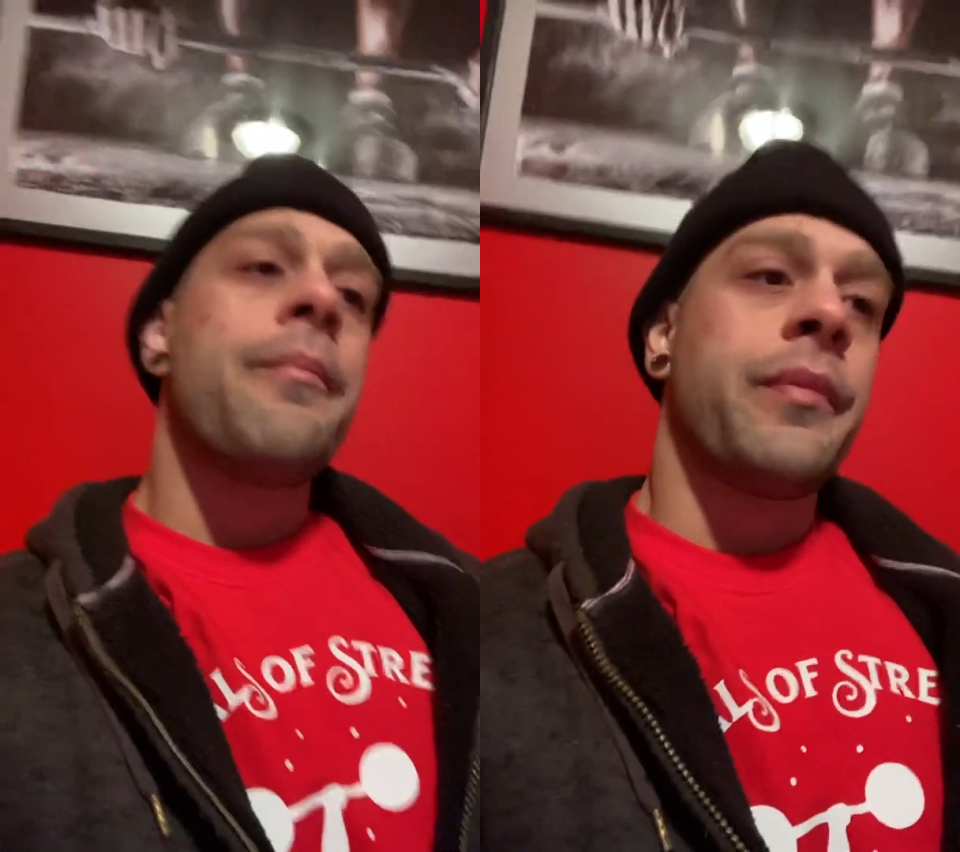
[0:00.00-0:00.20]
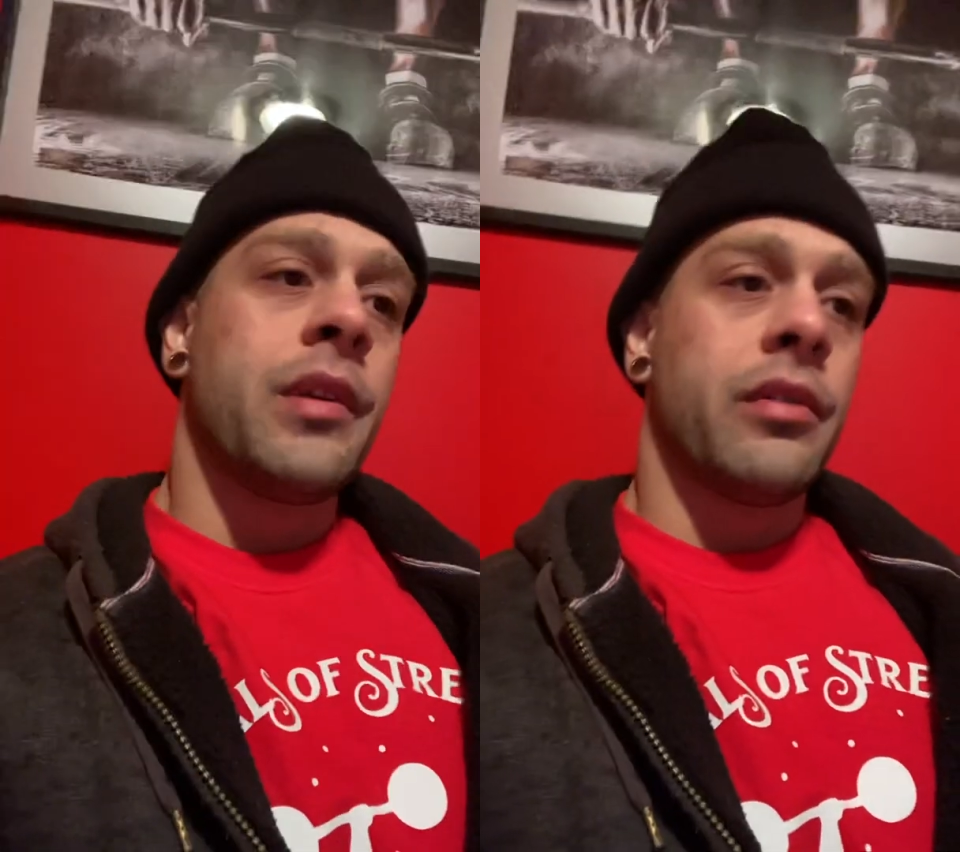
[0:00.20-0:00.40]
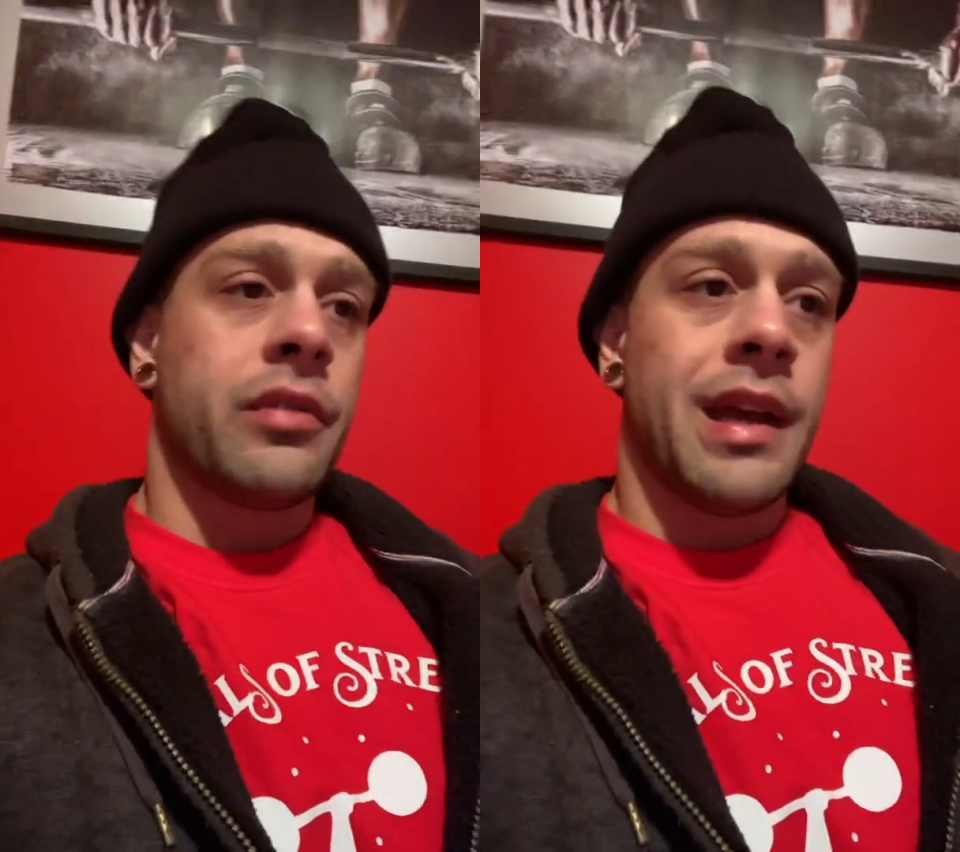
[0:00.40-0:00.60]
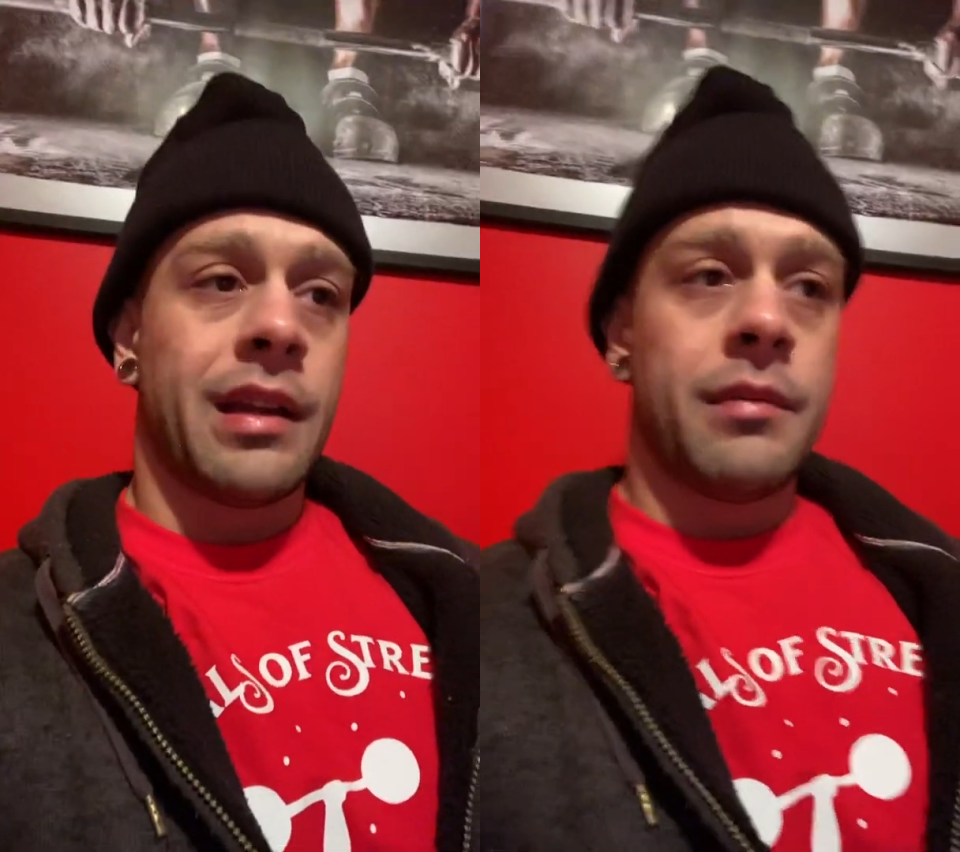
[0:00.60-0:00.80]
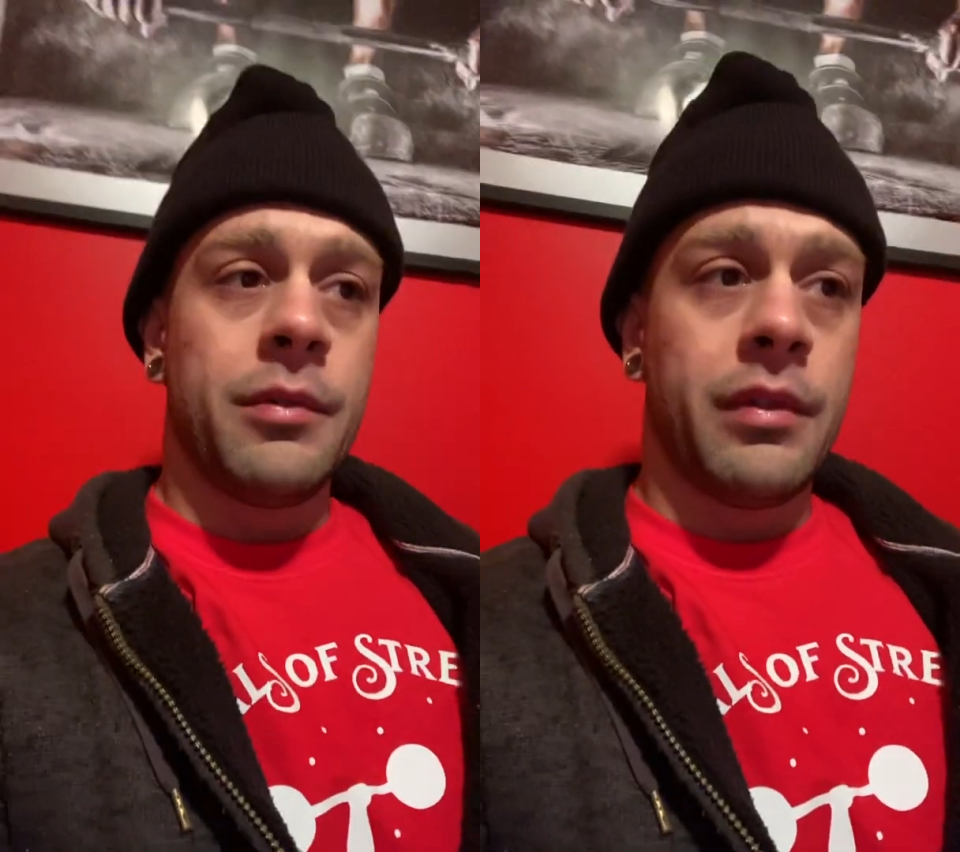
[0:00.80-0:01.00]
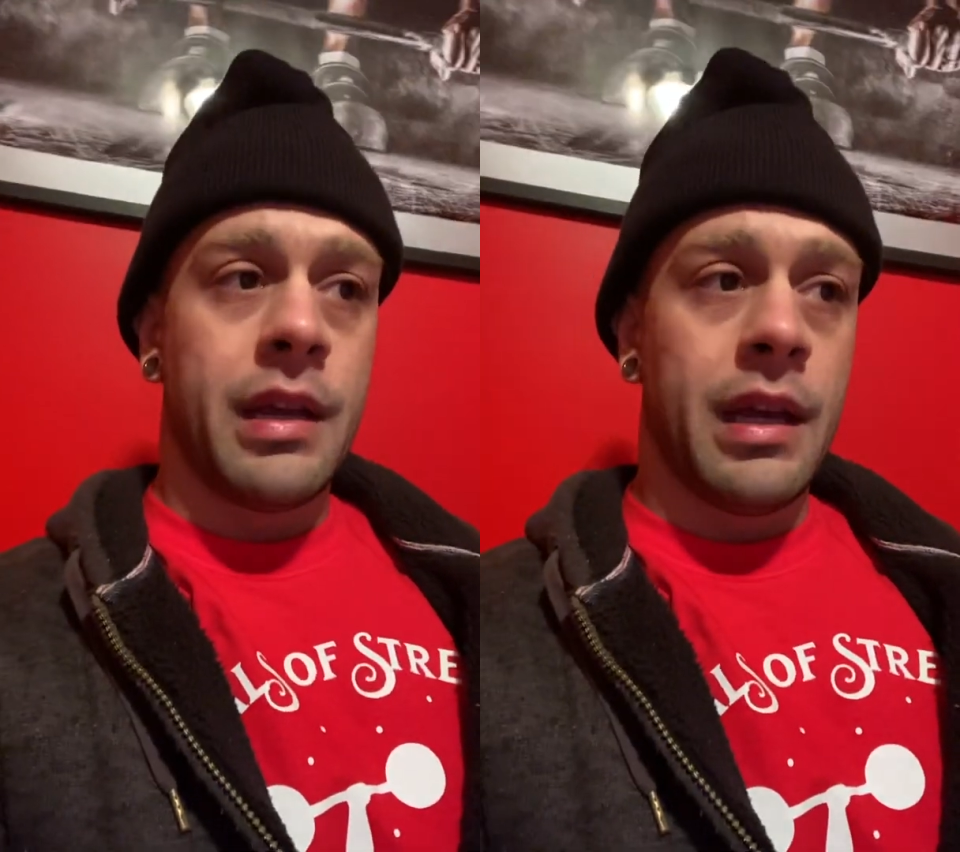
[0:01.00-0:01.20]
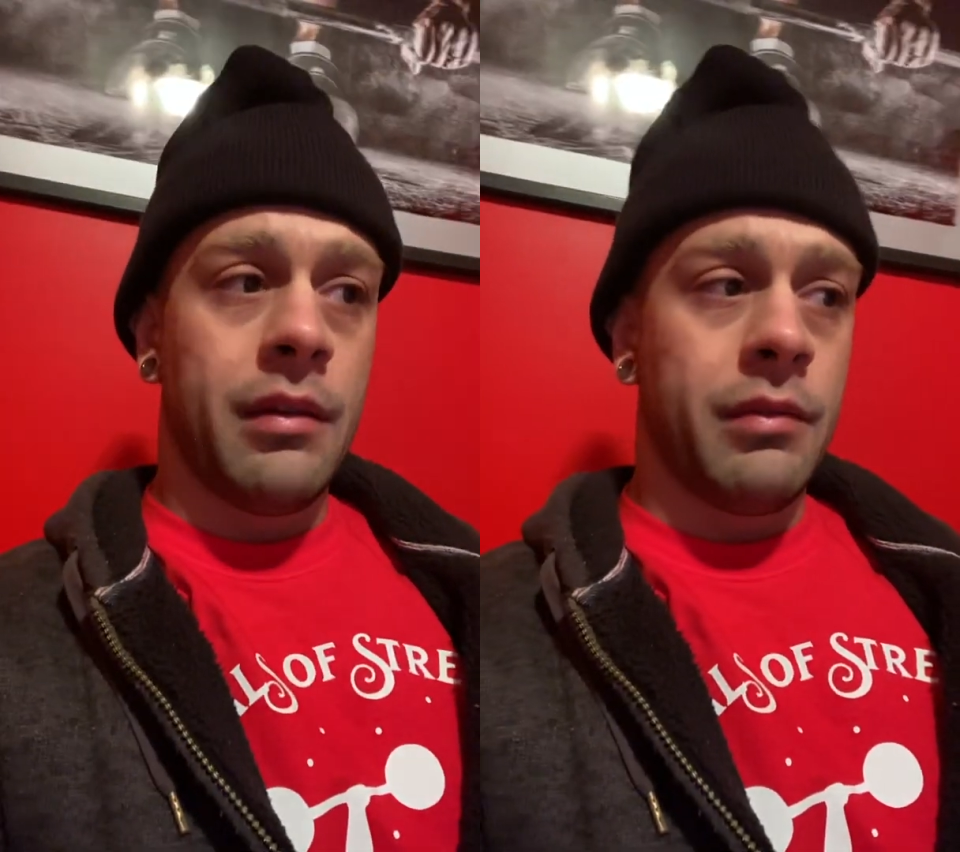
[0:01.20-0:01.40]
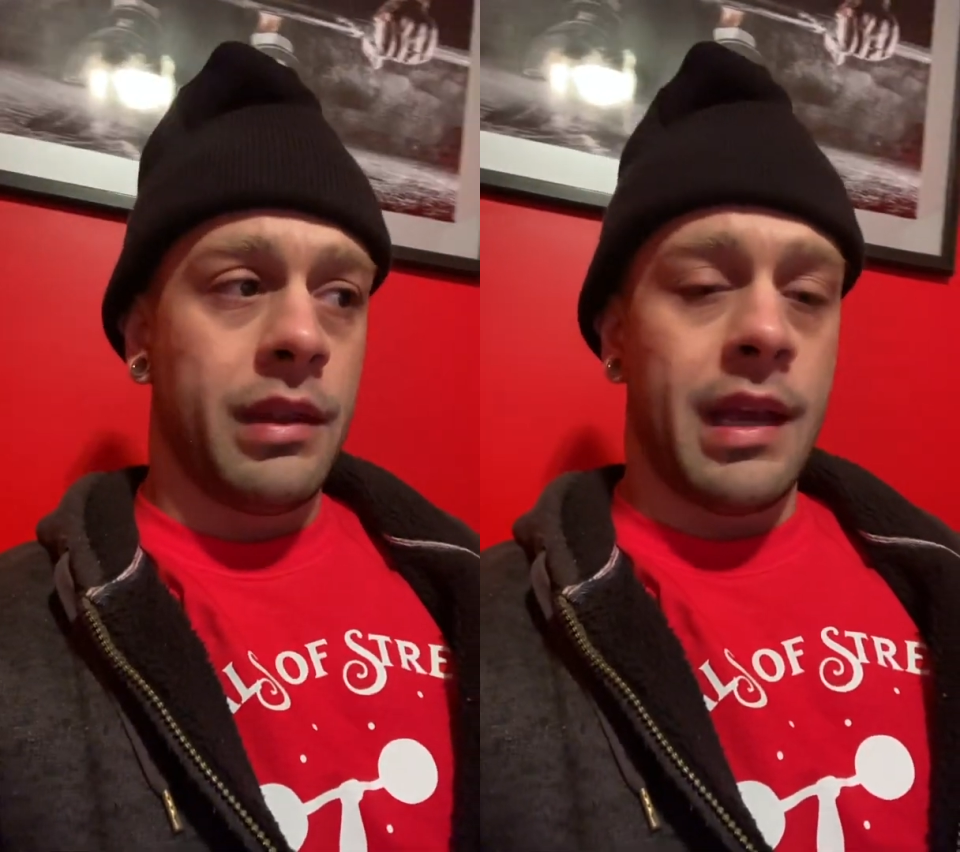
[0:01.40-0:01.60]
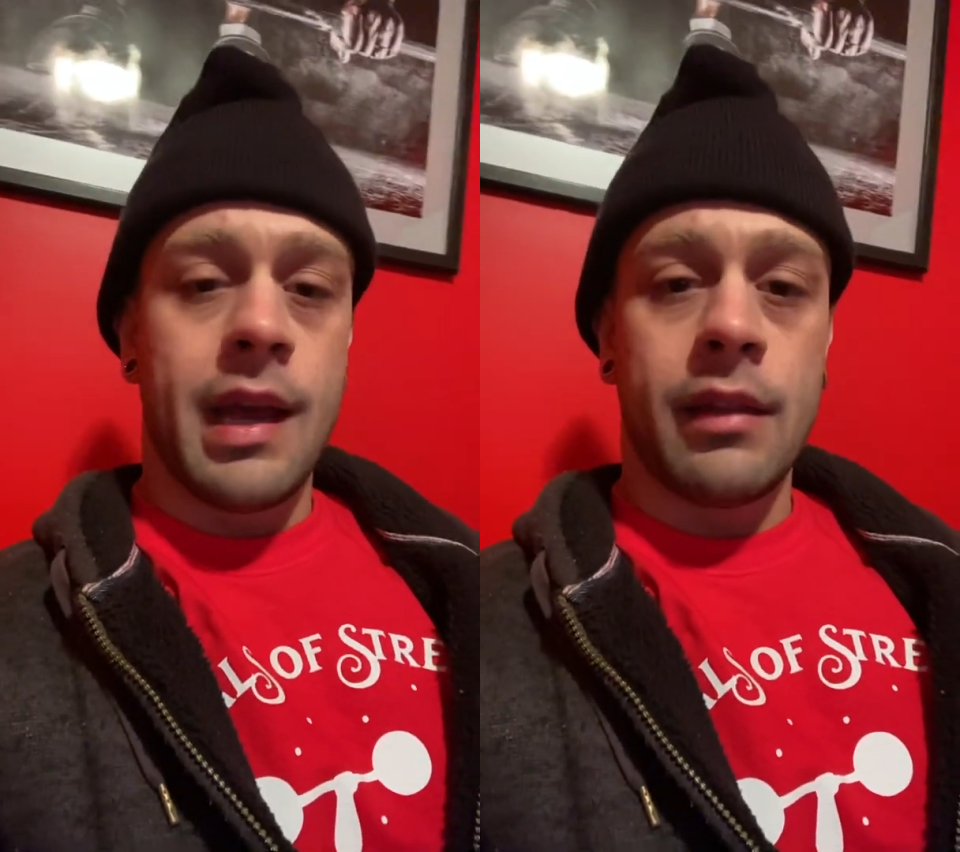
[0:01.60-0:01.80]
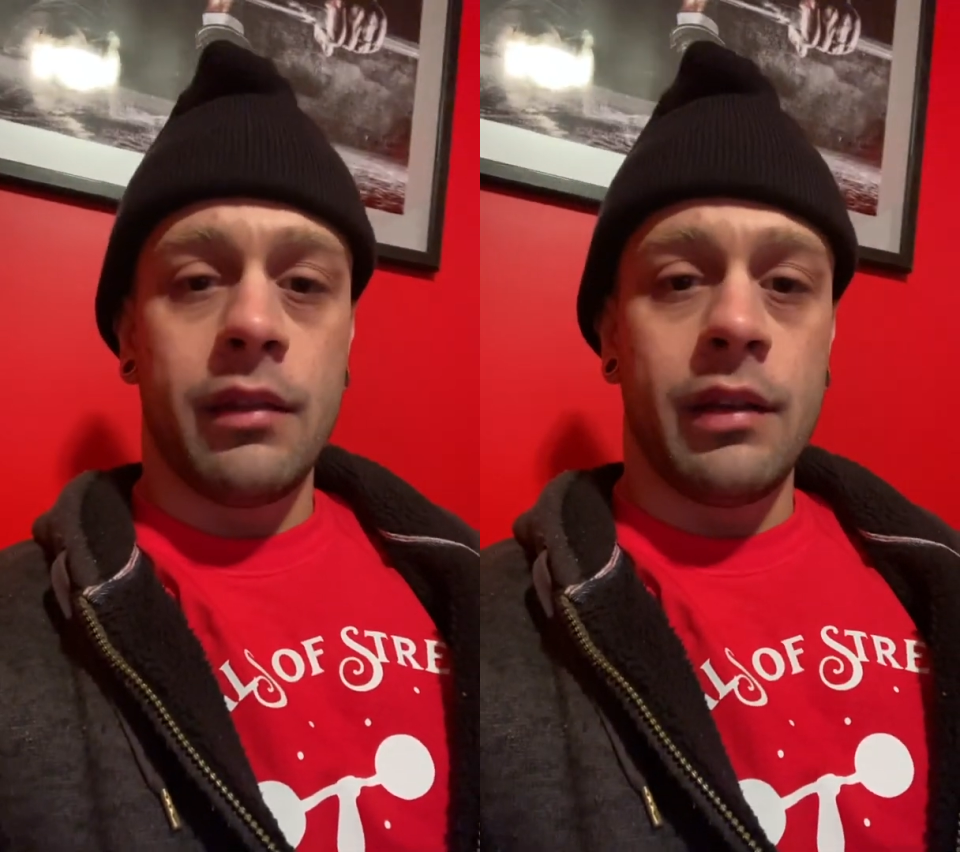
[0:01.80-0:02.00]
You also had to communicate with the
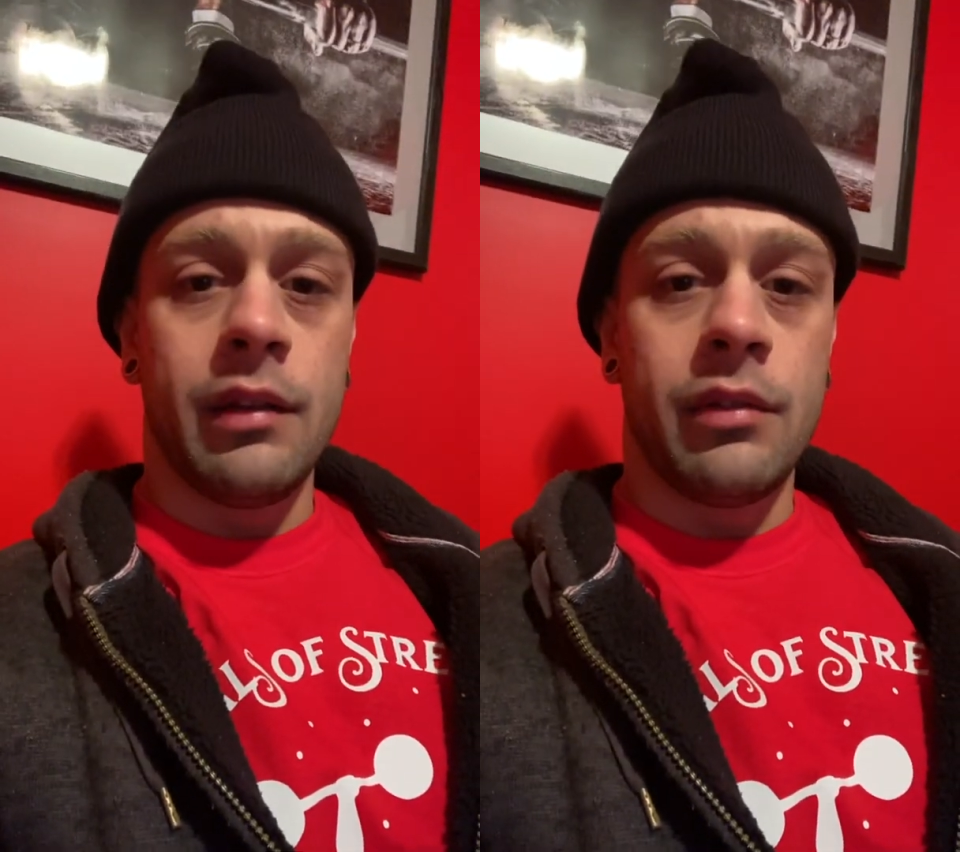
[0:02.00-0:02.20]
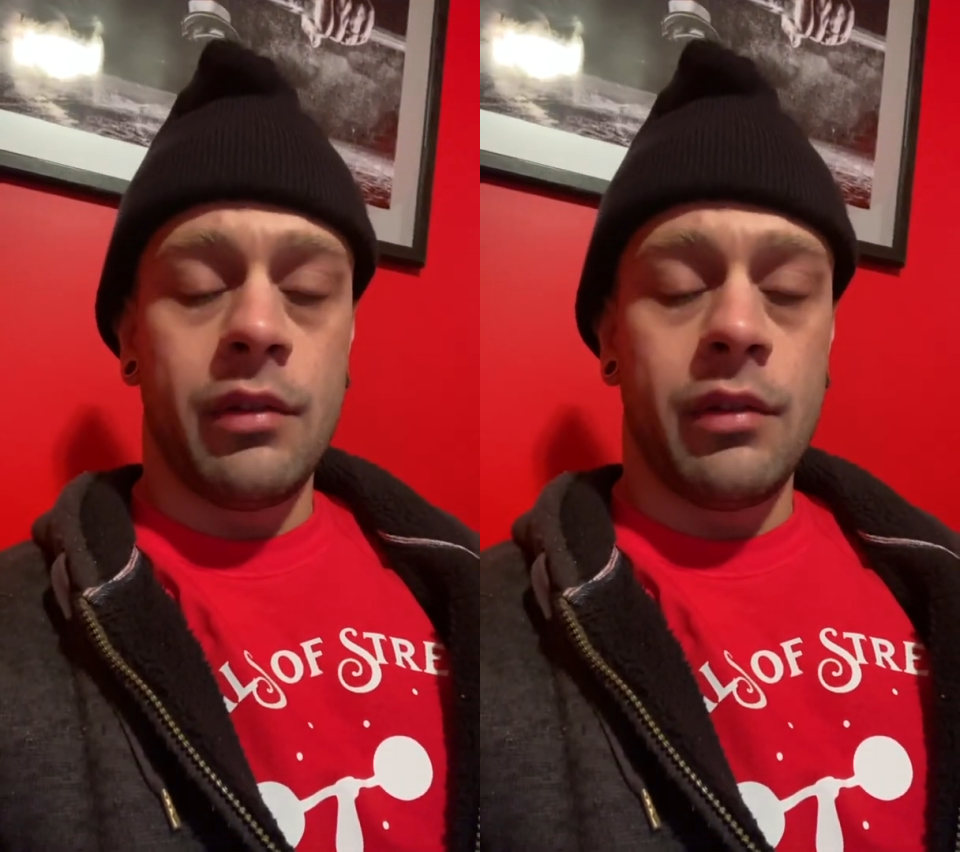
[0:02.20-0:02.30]
athletes.